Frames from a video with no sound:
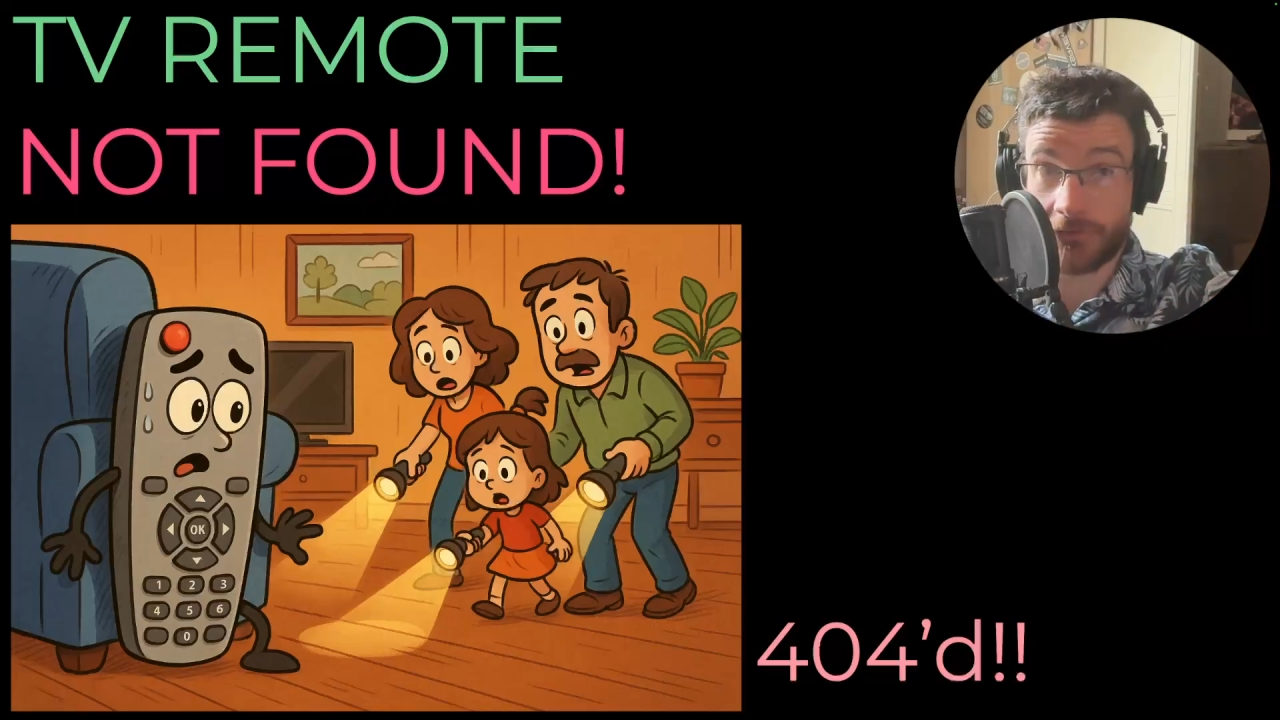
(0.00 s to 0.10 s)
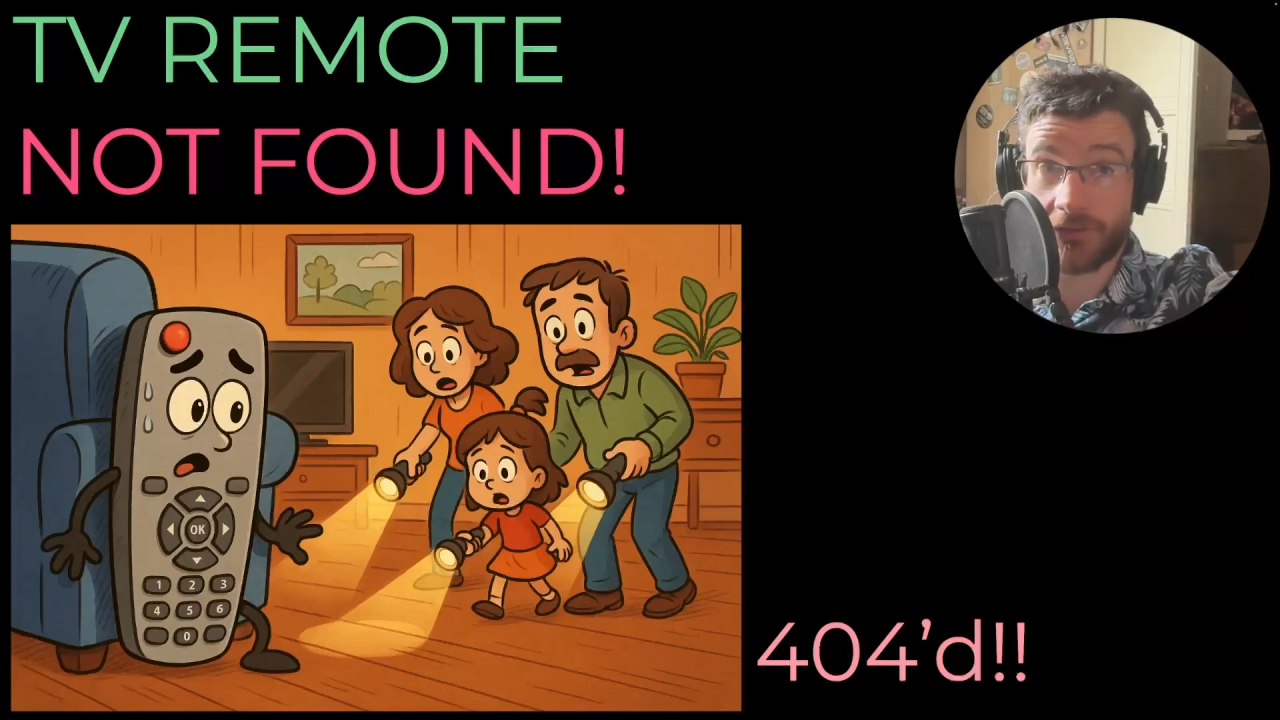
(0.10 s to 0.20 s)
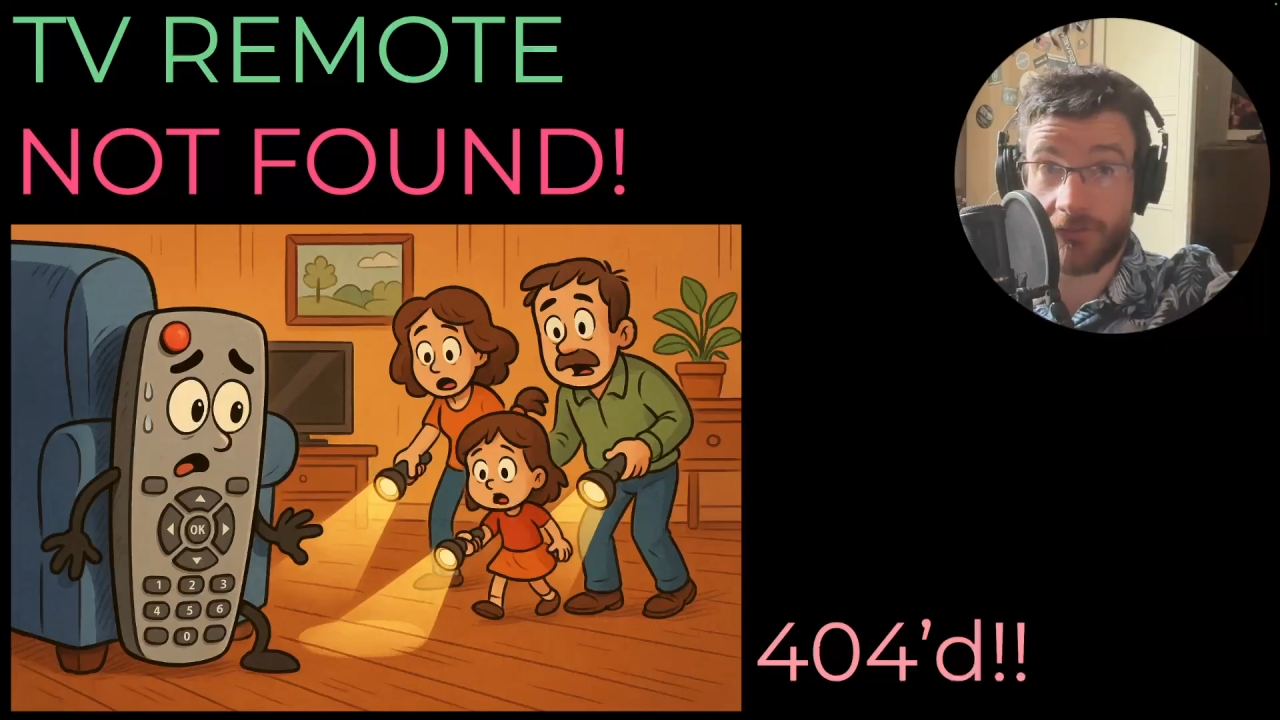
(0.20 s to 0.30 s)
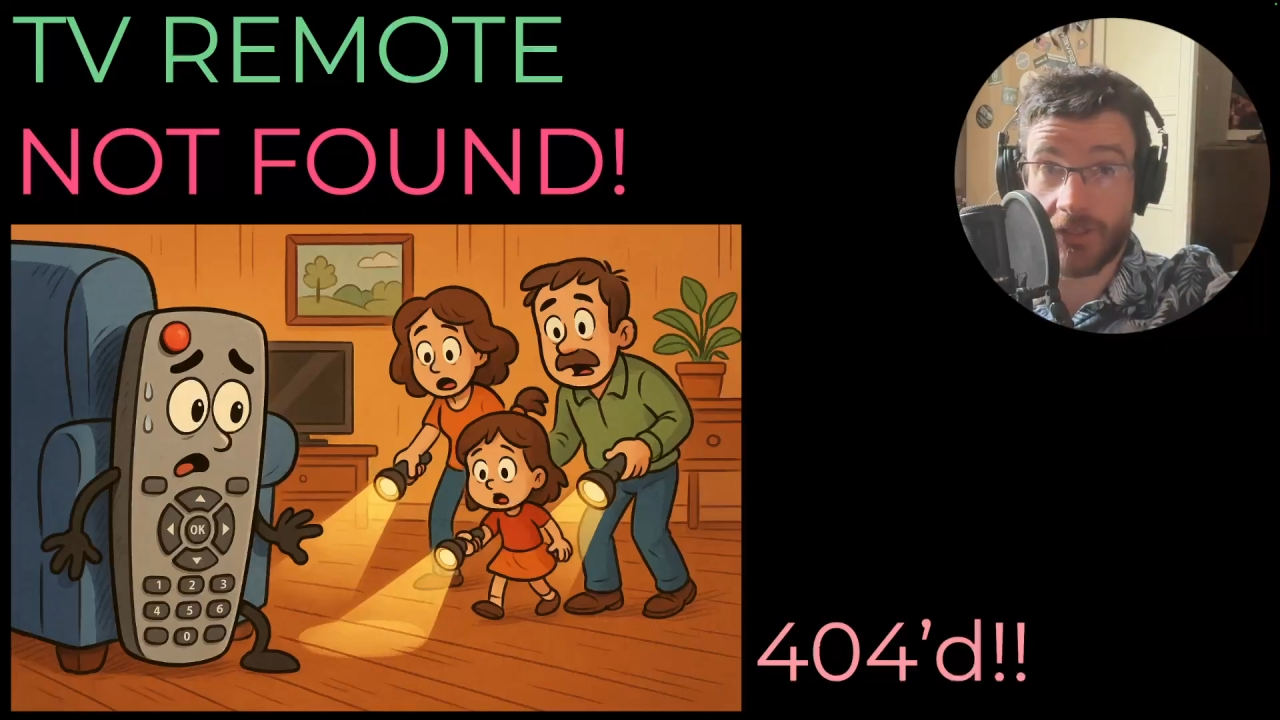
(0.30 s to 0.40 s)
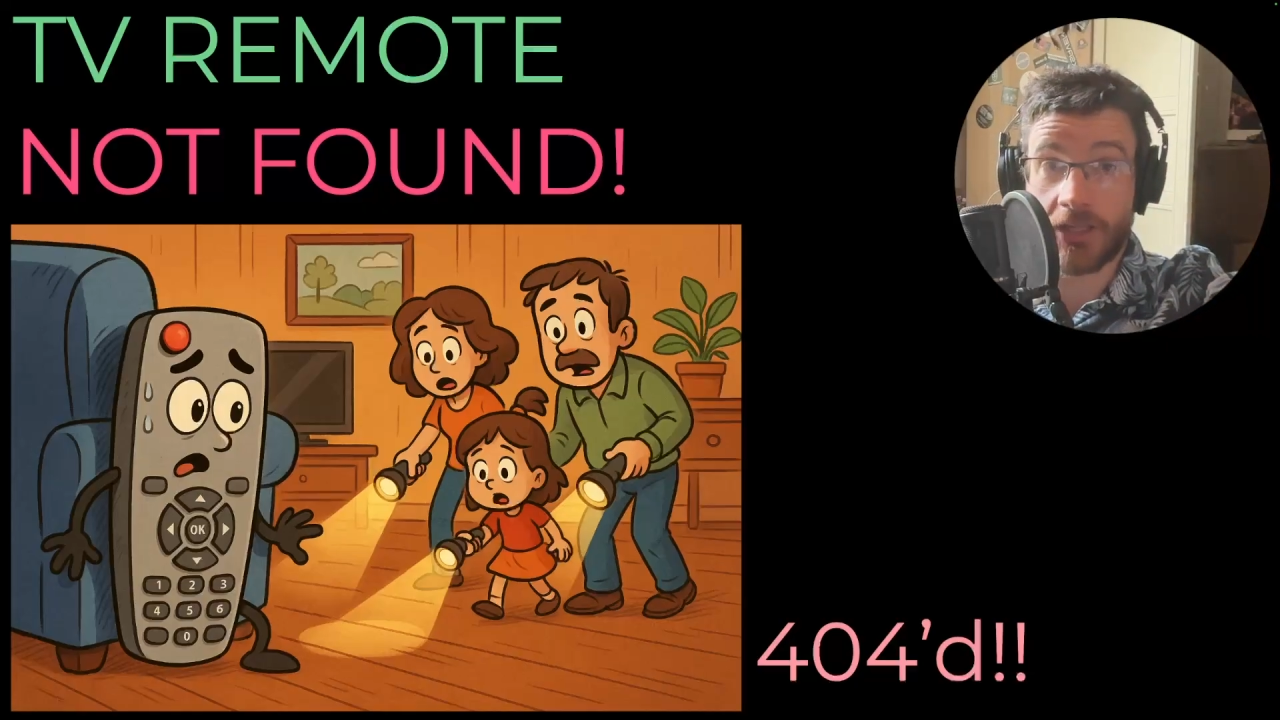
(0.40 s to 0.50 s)

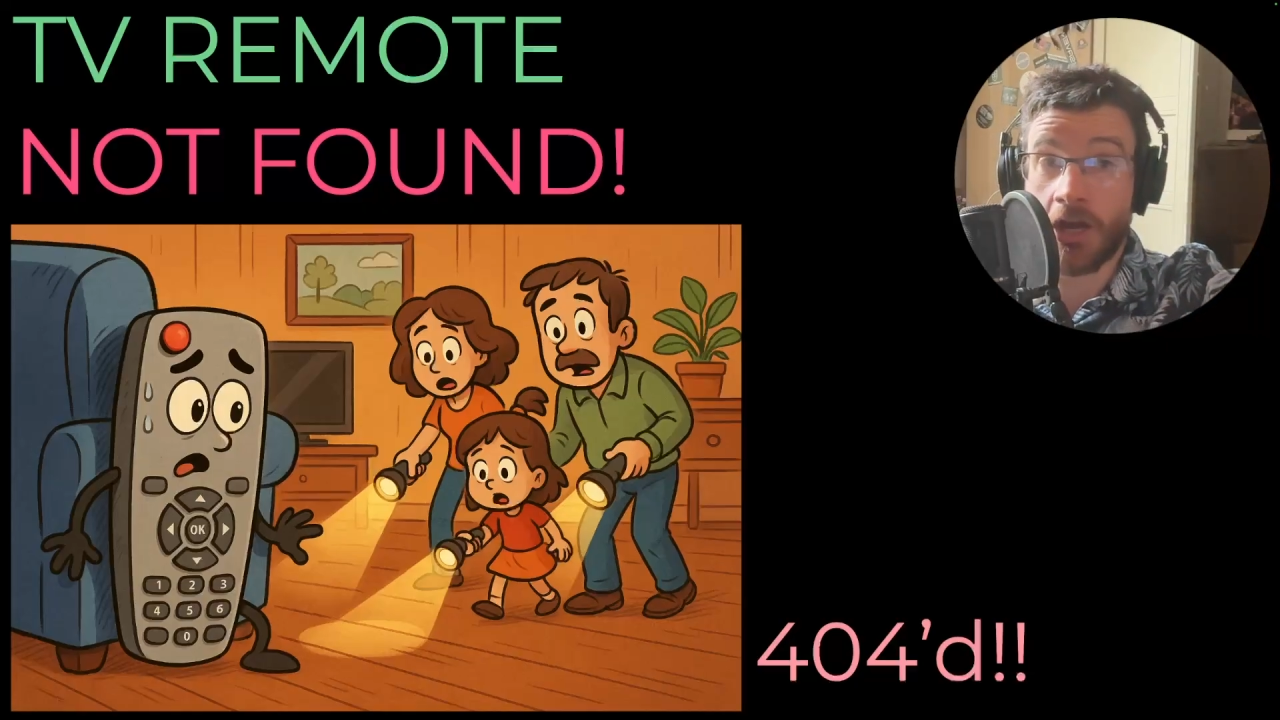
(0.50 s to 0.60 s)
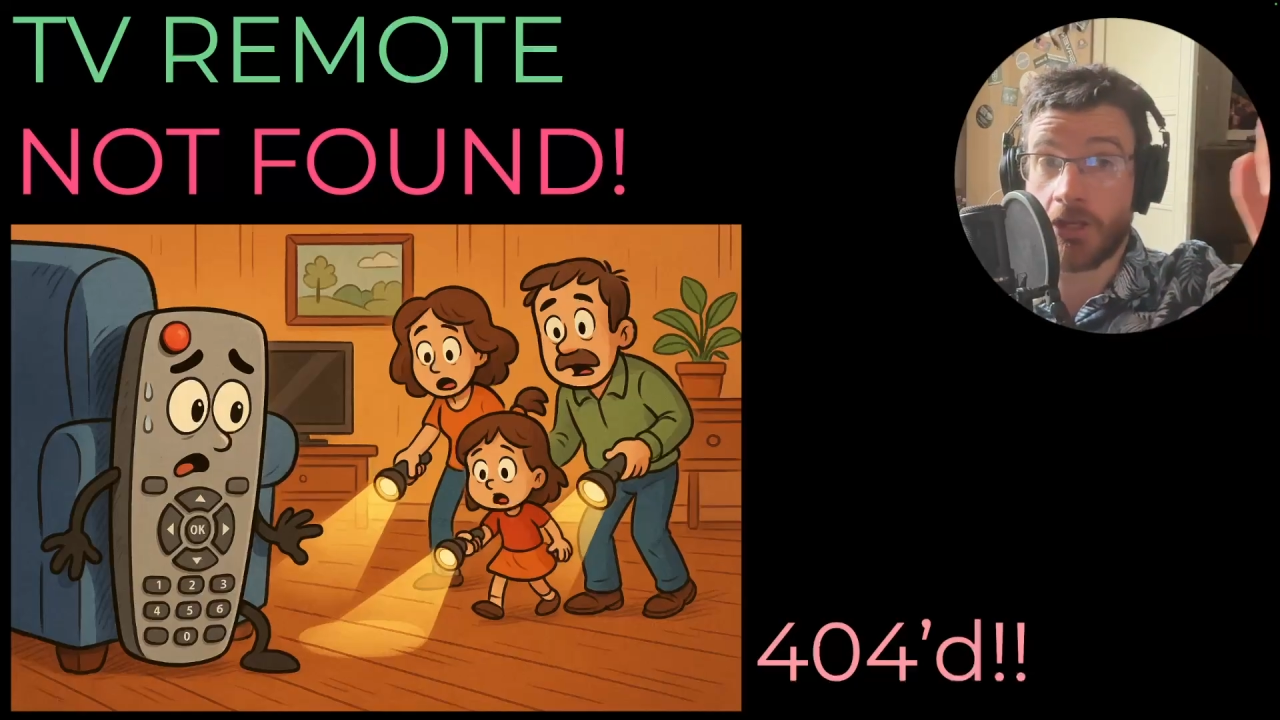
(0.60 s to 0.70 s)
TV.